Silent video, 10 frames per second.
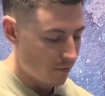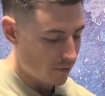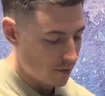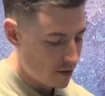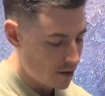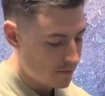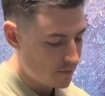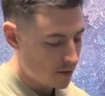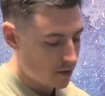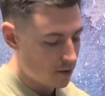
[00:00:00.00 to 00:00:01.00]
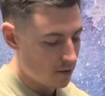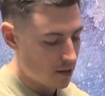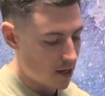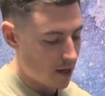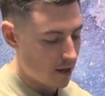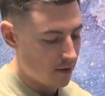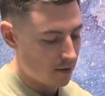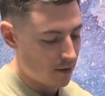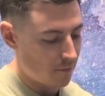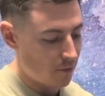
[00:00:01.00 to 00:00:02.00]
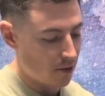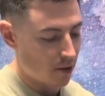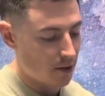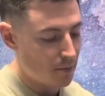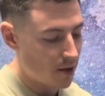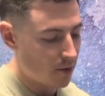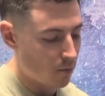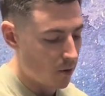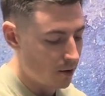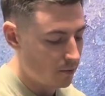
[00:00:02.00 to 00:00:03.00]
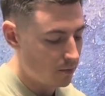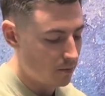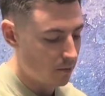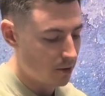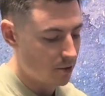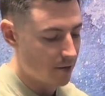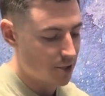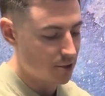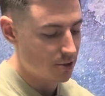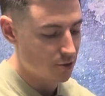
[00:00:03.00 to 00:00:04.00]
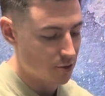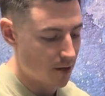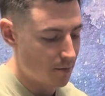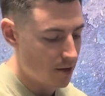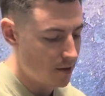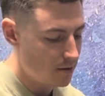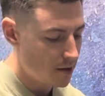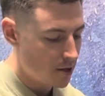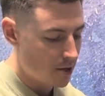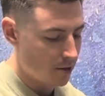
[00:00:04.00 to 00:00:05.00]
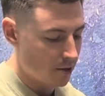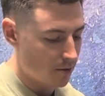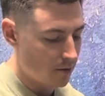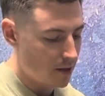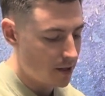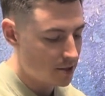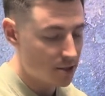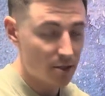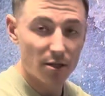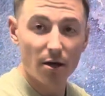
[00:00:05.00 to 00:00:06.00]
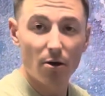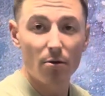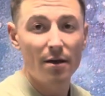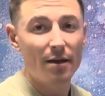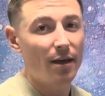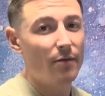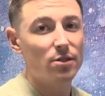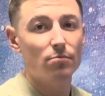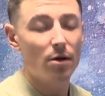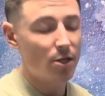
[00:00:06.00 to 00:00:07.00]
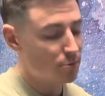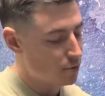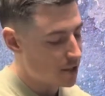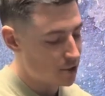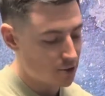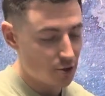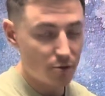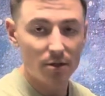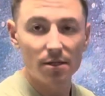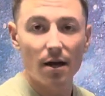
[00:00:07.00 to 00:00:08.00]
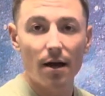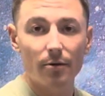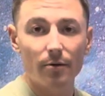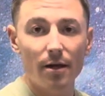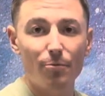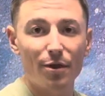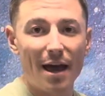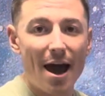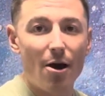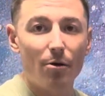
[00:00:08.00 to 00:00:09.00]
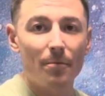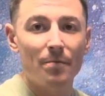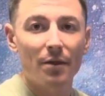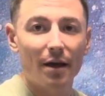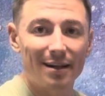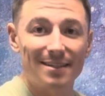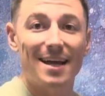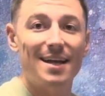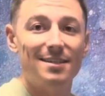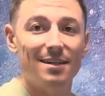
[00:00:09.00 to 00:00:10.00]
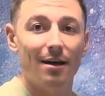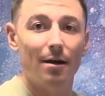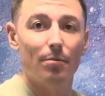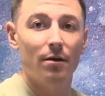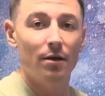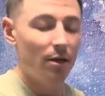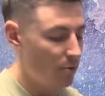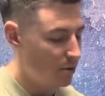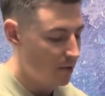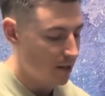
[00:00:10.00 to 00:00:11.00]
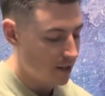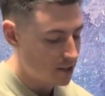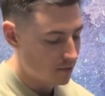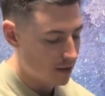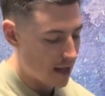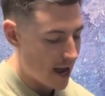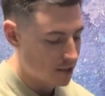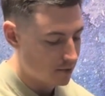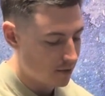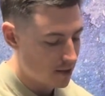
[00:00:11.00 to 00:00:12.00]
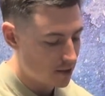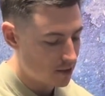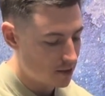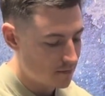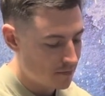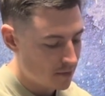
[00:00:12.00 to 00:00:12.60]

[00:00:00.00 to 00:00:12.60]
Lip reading: from here, if you're going to pick one direction to scrape in, you're going to go nice and slow, give as much pressure as you can tolerate without kind of tensing up. You want to be nice and relaxed with this.